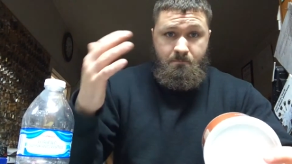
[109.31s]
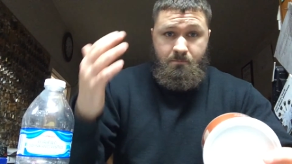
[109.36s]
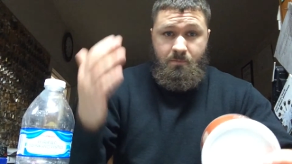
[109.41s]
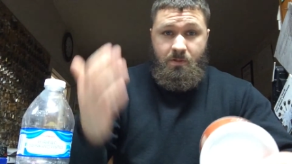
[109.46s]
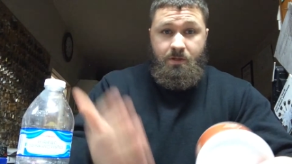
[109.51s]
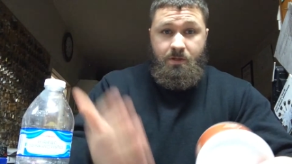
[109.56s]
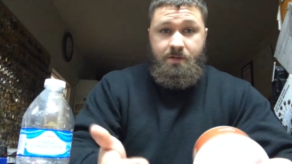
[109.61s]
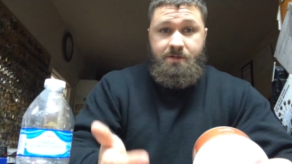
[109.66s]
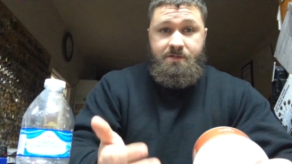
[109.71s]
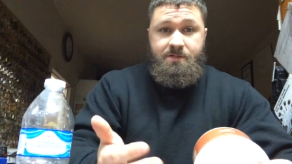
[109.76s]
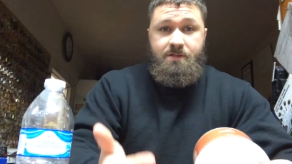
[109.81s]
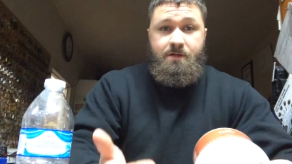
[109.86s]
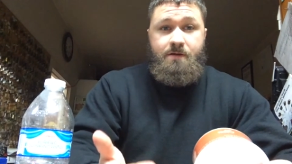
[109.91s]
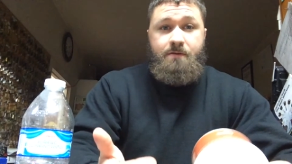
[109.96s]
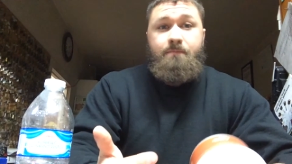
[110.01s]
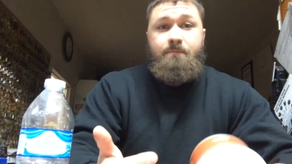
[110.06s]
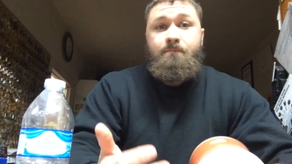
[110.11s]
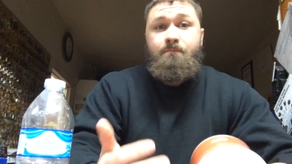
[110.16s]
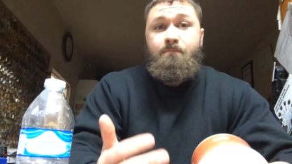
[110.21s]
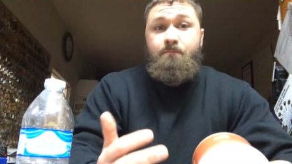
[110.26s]
Like I
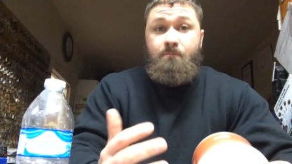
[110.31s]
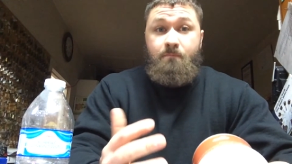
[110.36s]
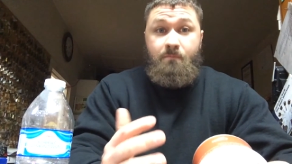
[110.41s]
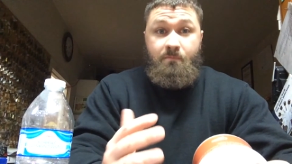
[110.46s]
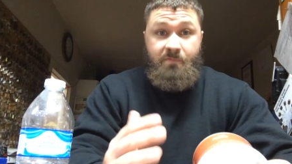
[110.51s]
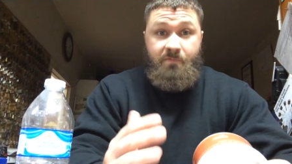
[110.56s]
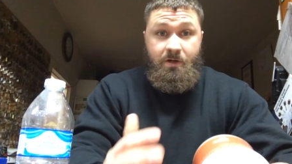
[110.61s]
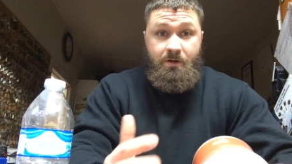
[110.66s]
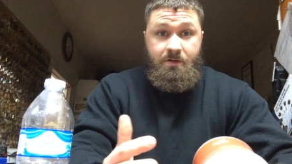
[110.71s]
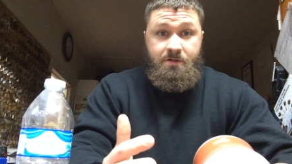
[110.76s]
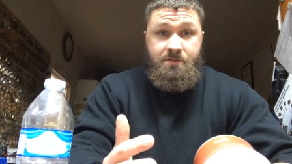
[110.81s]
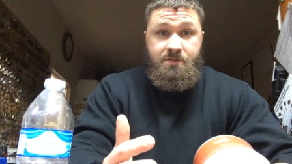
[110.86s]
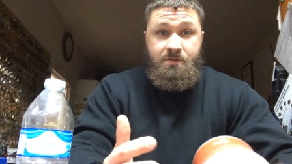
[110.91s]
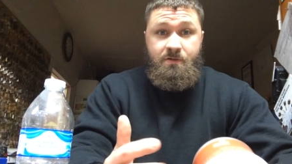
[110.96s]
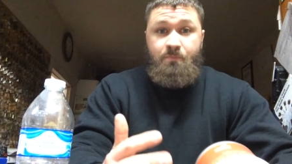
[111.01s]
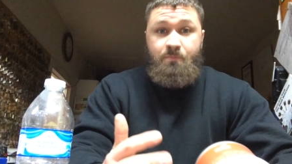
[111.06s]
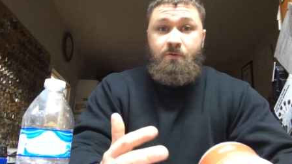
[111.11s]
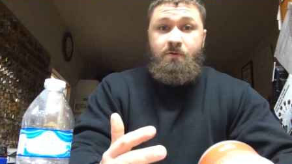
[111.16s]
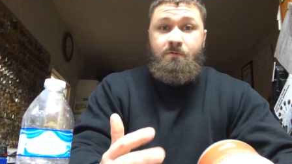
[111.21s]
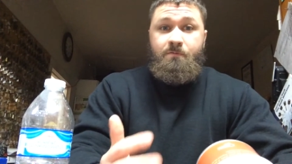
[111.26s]
said, very
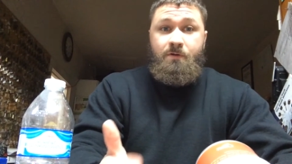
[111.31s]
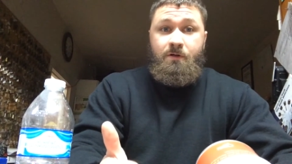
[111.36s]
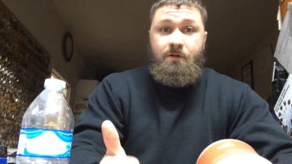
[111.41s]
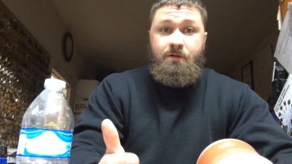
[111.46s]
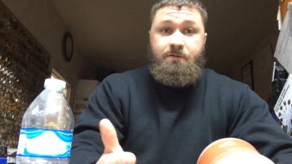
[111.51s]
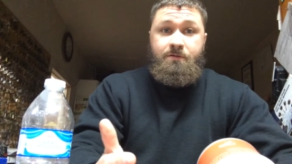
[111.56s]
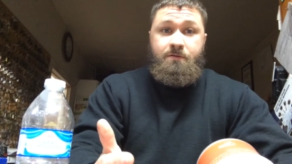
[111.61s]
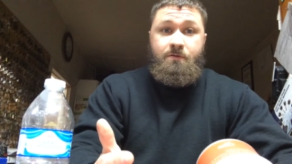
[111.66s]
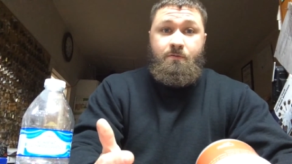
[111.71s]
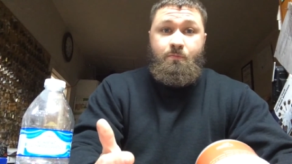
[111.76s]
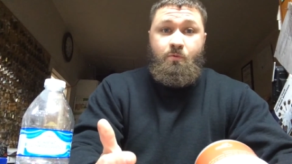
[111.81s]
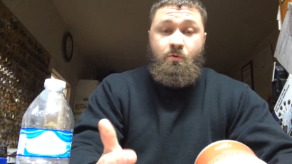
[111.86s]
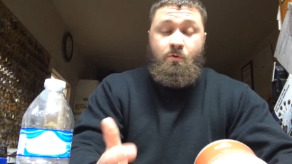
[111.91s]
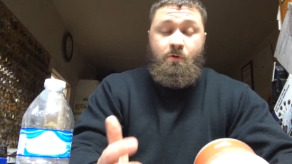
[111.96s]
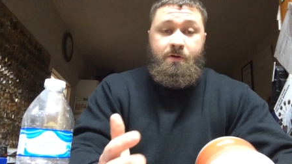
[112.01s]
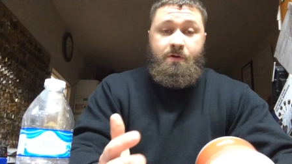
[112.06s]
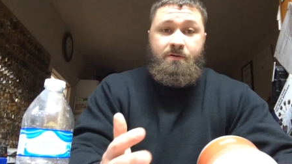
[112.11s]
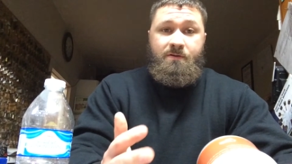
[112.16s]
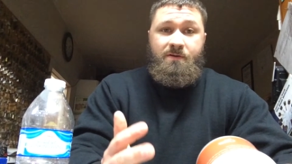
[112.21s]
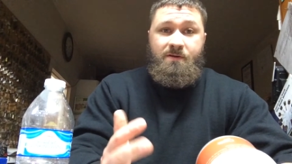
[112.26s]
simple, very to the
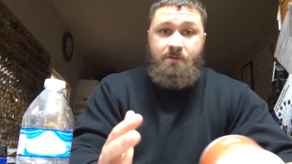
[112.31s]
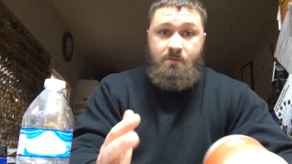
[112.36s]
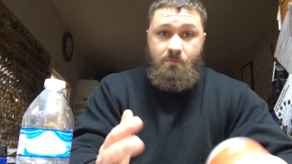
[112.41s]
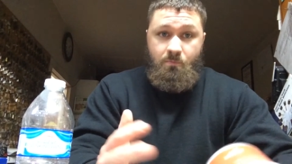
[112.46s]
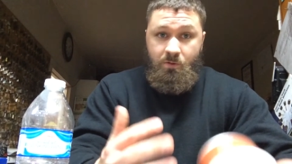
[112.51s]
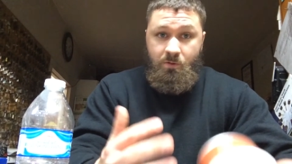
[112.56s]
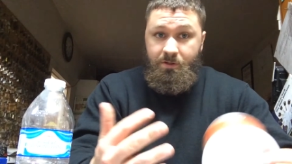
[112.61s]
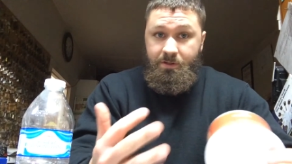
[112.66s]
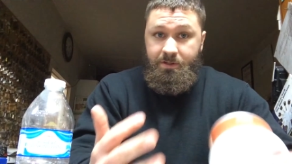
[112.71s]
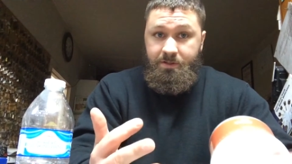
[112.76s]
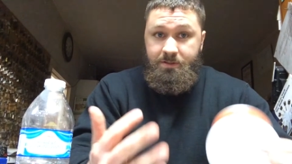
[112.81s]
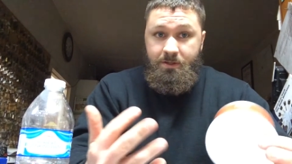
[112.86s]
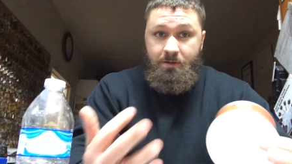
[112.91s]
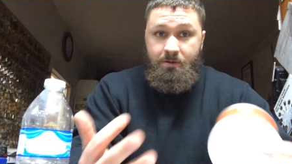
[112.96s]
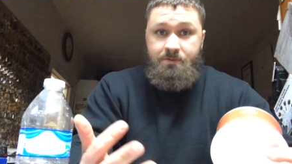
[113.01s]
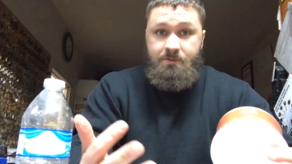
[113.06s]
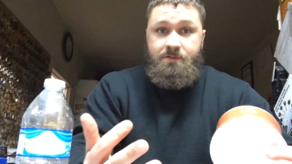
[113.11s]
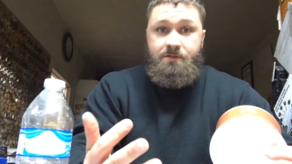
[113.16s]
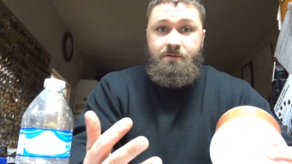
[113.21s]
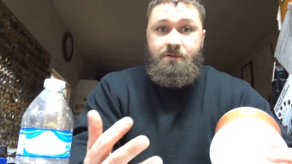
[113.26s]
point, and it really
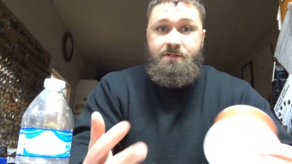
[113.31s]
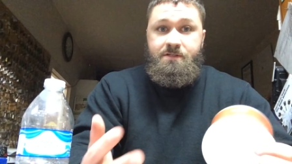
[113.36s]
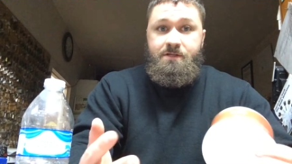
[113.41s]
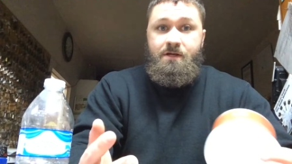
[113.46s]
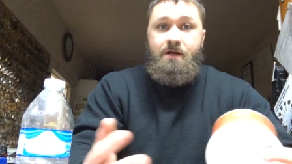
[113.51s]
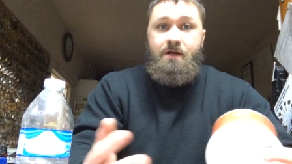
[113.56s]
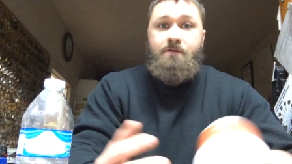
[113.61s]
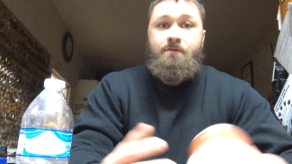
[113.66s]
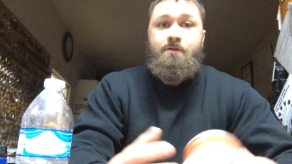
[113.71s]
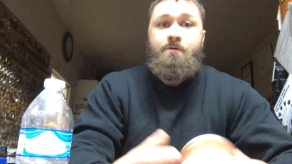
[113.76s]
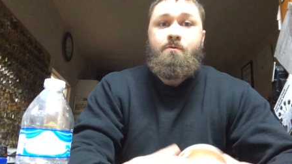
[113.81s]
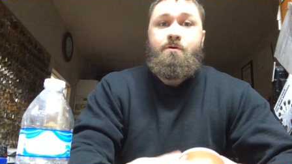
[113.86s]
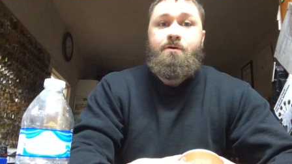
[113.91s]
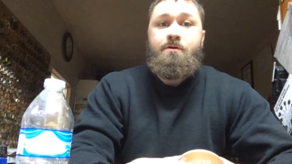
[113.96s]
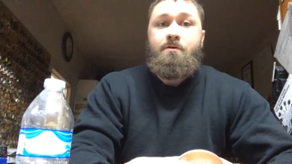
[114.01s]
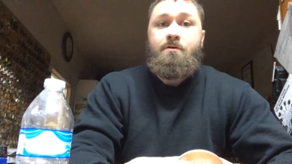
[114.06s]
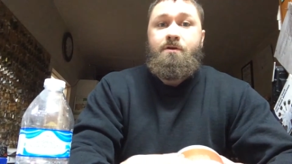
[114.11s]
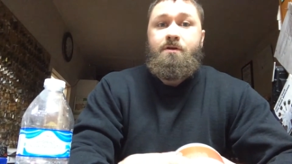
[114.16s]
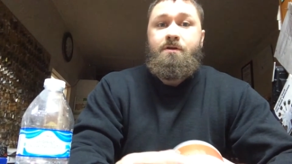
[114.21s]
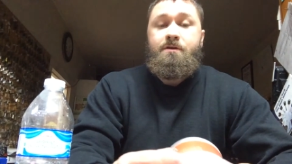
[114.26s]
tells you exactly what
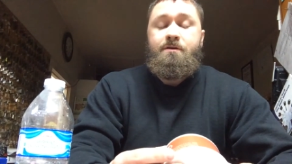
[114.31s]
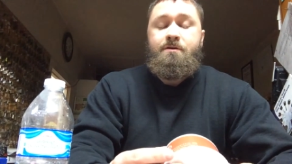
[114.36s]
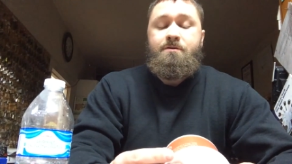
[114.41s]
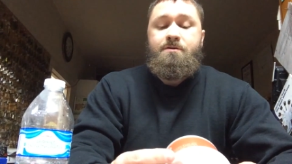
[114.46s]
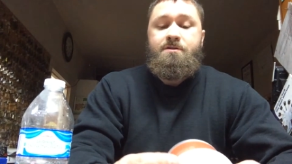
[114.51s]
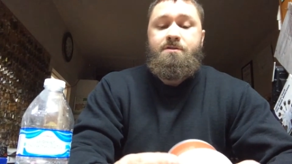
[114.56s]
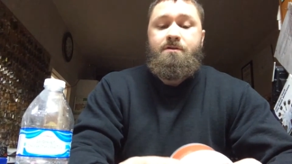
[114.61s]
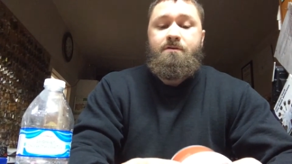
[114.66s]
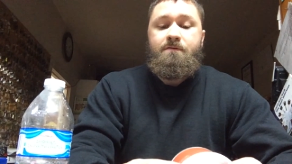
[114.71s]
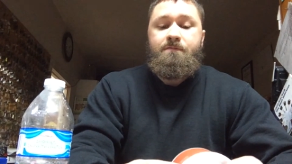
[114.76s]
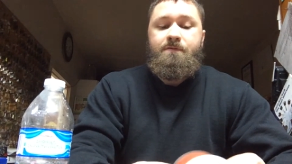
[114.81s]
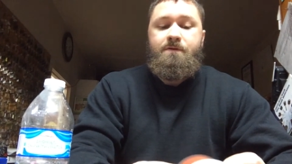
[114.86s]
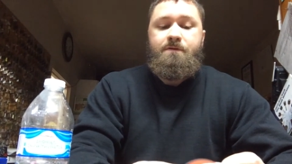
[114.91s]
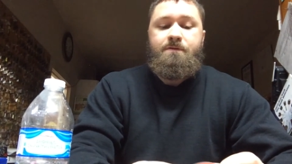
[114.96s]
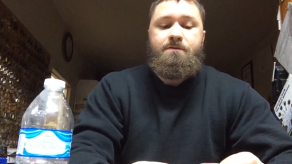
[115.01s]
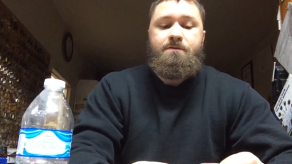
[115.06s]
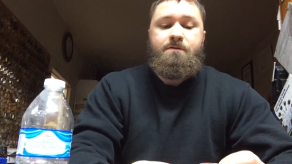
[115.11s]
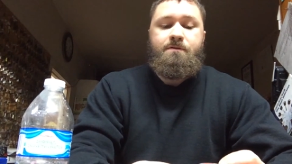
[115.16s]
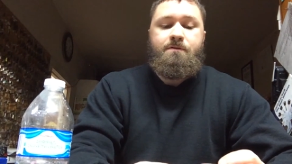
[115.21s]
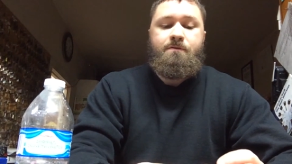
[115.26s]
you're getting yourself
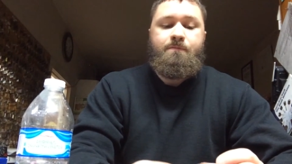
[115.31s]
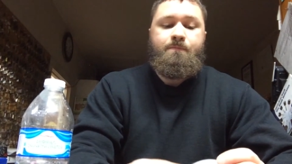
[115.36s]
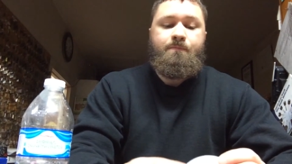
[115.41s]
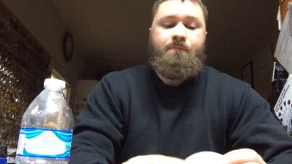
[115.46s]
into.